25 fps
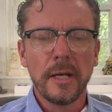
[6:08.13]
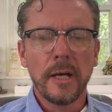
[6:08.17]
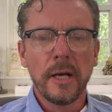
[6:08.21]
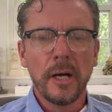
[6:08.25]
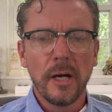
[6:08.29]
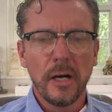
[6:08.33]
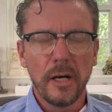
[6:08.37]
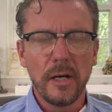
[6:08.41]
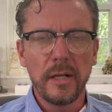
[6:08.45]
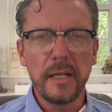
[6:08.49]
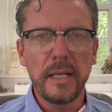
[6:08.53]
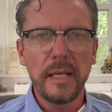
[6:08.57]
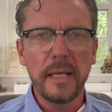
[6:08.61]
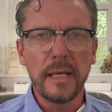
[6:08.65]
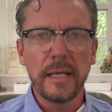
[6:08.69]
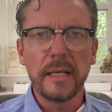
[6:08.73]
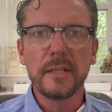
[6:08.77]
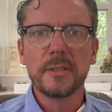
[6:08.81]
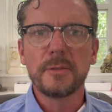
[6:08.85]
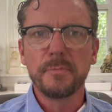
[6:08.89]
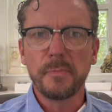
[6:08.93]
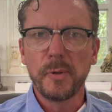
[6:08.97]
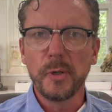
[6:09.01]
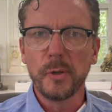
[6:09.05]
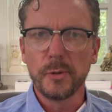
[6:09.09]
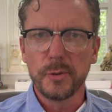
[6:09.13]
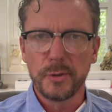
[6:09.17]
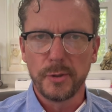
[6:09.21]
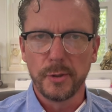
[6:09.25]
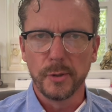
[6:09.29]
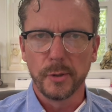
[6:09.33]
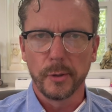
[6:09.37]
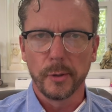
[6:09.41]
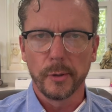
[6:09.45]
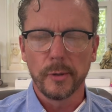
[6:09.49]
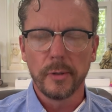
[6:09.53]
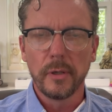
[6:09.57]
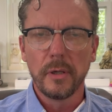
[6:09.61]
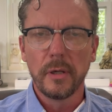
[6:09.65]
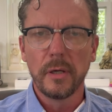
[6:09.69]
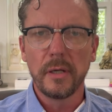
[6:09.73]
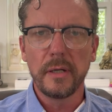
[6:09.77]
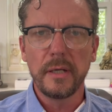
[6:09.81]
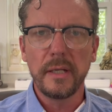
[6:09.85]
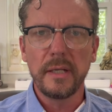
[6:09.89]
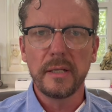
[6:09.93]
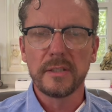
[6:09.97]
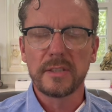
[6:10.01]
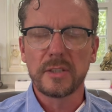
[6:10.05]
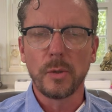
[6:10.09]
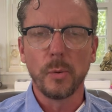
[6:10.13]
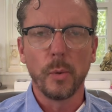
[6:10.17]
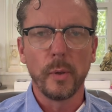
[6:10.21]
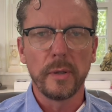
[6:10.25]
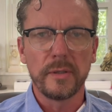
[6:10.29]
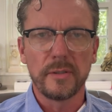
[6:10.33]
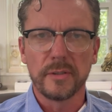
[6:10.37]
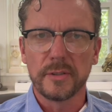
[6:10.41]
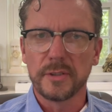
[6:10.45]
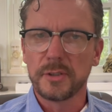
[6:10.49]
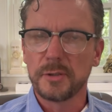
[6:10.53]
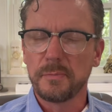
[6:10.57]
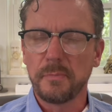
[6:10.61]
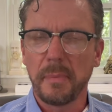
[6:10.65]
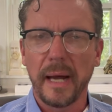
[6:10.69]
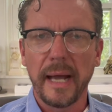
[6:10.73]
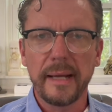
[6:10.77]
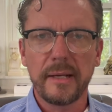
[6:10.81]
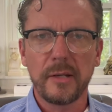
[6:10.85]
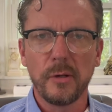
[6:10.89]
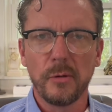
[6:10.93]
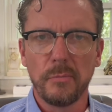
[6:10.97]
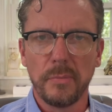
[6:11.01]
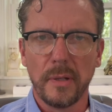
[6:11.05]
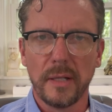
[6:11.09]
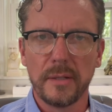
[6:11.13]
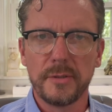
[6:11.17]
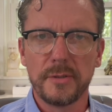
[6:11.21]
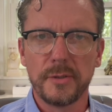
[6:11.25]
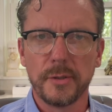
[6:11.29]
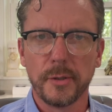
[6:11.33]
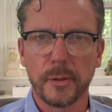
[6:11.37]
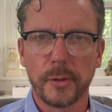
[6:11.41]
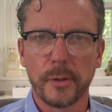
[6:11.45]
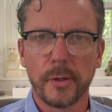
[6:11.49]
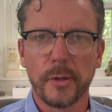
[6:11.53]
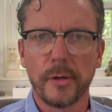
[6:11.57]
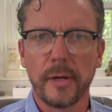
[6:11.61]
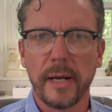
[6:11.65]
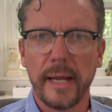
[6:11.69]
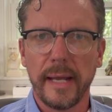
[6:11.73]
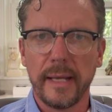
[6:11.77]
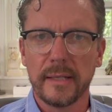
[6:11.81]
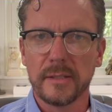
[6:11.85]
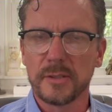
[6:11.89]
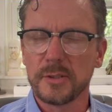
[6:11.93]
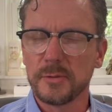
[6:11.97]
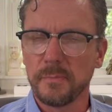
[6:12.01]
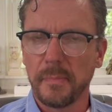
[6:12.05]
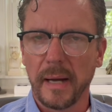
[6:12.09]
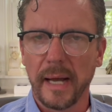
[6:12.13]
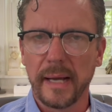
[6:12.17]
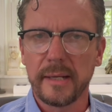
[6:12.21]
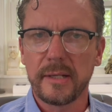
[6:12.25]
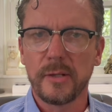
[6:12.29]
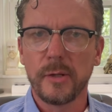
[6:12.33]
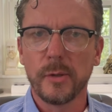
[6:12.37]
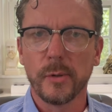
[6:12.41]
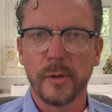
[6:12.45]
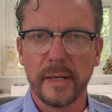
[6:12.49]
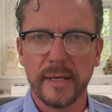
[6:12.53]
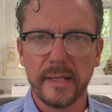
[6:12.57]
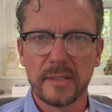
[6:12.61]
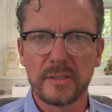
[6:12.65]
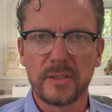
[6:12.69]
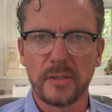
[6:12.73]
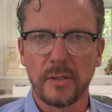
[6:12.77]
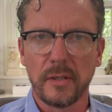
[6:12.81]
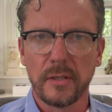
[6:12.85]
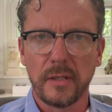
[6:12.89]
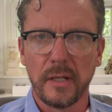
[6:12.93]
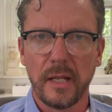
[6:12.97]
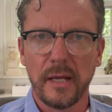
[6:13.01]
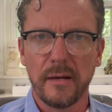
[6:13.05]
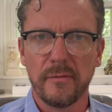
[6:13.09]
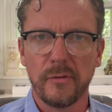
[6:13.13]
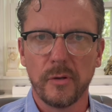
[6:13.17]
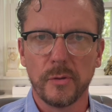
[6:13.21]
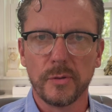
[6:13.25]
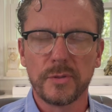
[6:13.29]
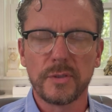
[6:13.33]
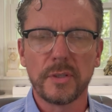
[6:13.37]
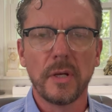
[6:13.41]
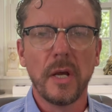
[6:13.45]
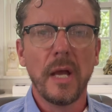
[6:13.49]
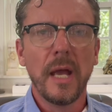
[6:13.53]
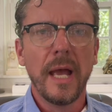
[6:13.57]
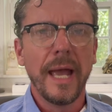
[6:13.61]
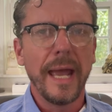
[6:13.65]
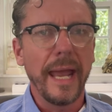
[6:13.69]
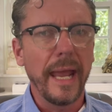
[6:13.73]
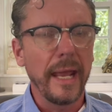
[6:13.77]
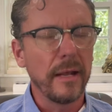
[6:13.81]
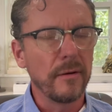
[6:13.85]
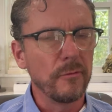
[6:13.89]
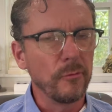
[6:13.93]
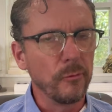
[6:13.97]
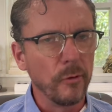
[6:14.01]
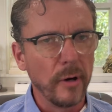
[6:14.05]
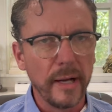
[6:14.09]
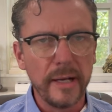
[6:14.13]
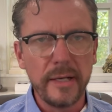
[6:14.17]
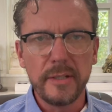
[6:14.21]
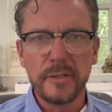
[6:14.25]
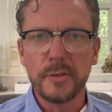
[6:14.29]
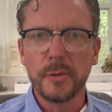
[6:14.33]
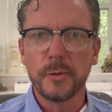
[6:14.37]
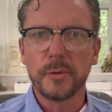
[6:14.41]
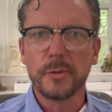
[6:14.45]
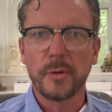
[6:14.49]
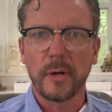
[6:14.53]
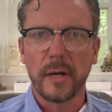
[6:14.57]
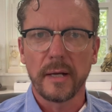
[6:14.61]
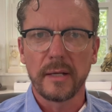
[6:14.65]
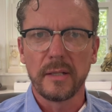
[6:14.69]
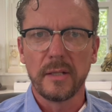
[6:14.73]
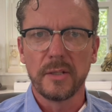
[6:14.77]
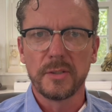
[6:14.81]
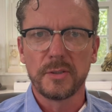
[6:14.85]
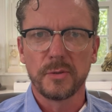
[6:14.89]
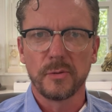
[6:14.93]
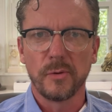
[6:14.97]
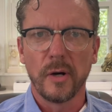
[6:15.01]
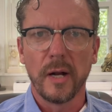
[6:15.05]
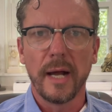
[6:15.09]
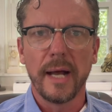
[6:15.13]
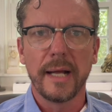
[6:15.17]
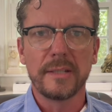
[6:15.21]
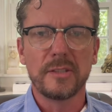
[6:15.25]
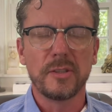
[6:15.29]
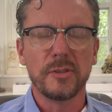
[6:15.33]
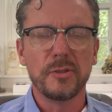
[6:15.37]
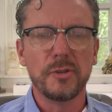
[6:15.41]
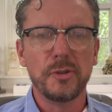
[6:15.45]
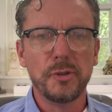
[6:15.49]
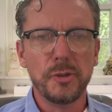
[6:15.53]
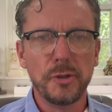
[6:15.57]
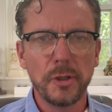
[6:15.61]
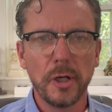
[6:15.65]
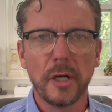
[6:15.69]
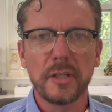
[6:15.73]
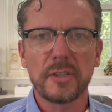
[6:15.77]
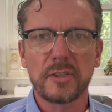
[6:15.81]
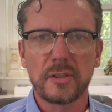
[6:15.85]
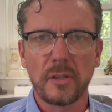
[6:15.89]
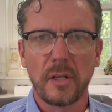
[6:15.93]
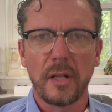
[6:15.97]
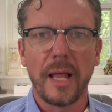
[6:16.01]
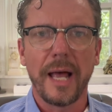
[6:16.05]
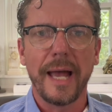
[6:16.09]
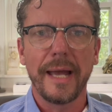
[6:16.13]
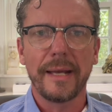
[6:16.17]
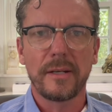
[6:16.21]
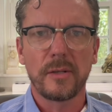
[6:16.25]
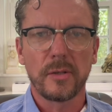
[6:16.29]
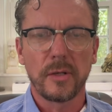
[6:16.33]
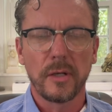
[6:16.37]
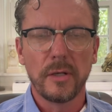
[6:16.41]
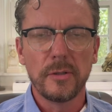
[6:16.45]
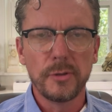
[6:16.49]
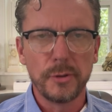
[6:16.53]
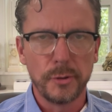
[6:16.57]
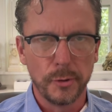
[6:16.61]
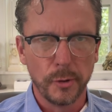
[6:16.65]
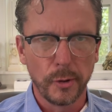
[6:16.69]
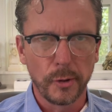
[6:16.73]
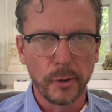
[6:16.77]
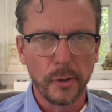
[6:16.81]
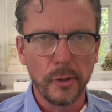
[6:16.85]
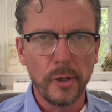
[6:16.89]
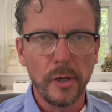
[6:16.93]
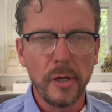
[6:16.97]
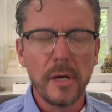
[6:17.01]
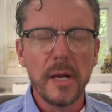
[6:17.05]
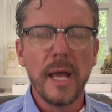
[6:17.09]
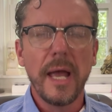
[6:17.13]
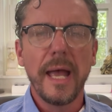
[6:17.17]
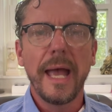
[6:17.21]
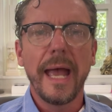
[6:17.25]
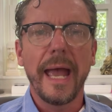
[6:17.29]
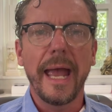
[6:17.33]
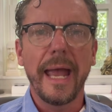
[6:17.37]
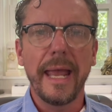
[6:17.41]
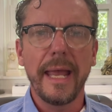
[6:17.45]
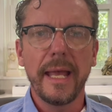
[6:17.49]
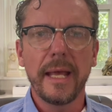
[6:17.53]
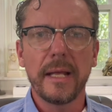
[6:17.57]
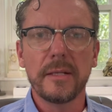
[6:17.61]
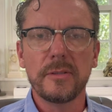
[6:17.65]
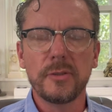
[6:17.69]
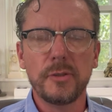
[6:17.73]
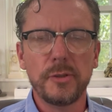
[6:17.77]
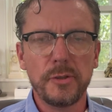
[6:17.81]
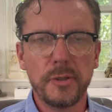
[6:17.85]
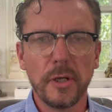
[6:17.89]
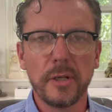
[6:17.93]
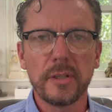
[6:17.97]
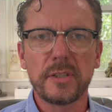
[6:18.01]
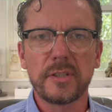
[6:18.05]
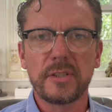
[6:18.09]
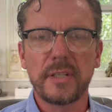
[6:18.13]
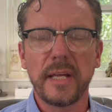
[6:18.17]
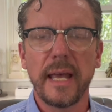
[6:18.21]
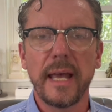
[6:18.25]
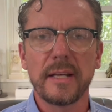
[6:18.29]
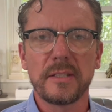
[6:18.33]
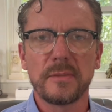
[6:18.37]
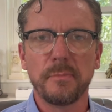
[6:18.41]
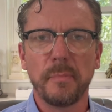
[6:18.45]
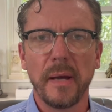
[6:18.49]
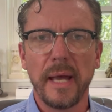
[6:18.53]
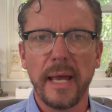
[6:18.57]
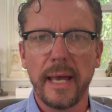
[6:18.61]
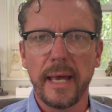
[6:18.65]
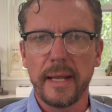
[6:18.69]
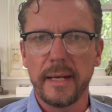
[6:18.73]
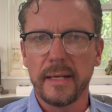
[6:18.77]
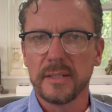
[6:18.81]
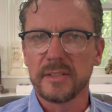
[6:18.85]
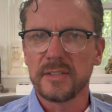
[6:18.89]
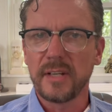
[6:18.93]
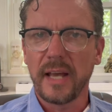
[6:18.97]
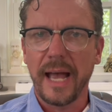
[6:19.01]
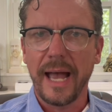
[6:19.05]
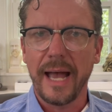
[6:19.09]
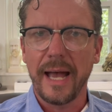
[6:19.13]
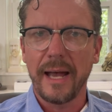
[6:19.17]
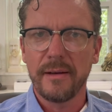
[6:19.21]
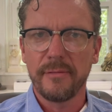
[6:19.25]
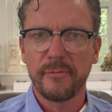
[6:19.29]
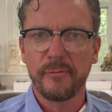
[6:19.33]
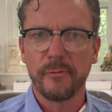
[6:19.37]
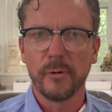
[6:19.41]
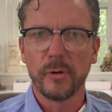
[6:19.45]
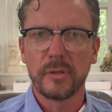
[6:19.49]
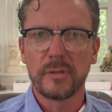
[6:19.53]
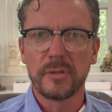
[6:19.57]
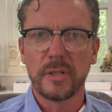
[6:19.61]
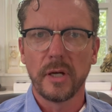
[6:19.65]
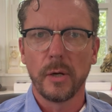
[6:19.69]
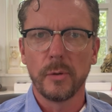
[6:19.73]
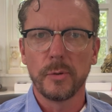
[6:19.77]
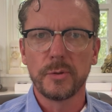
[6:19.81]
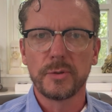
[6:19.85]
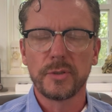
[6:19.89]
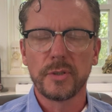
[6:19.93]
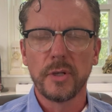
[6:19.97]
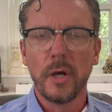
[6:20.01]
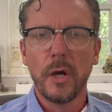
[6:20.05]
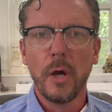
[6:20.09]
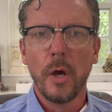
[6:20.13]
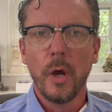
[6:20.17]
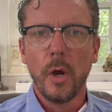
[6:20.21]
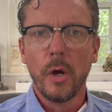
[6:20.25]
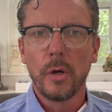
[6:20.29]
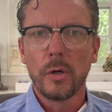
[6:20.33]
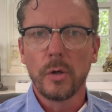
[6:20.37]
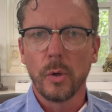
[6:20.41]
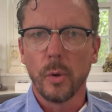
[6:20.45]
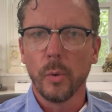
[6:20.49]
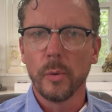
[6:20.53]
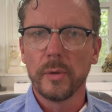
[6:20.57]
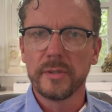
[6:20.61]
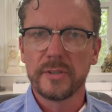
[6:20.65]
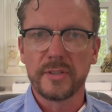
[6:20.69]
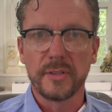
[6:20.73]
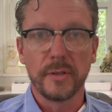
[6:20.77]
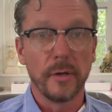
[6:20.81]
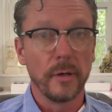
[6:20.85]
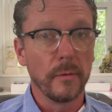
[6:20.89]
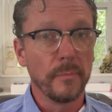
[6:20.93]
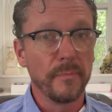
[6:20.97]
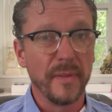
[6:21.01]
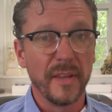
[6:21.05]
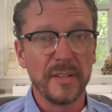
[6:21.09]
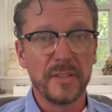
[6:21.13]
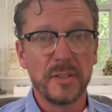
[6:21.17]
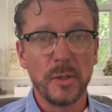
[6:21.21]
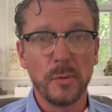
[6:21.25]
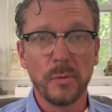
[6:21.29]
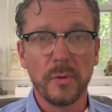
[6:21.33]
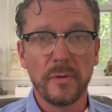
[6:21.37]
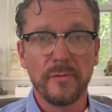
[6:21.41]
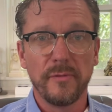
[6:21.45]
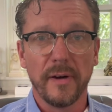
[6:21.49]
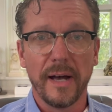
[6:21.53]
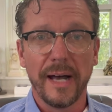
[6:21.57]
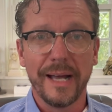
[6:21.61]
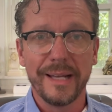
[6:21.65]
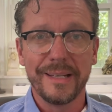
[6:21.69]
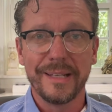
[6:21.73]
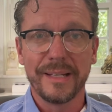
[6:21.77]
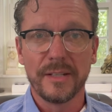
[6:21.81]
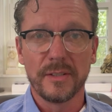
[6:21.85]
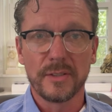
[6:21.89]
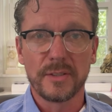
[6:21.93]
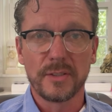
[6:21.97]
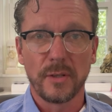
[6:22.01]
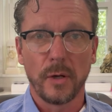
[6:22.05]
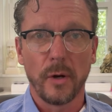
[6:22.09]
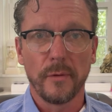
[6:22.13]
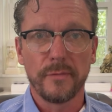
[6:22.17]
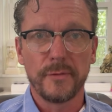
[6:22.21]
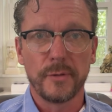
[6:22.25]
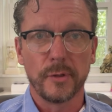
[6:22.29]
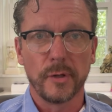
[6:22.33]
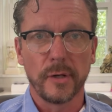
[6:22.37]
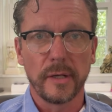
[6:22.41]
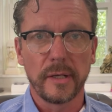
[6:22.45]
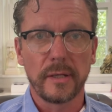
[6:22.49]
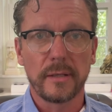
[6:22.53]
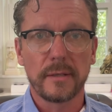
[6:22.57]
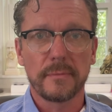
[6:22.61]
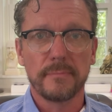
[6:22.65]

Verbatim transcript: Honey is pure sugar. Honey is going to spike your blood sugar and spike your insulin levels and raise your triglycerides just like sugar and just as bad as high fructose corn syrup that you would find in a soft drink.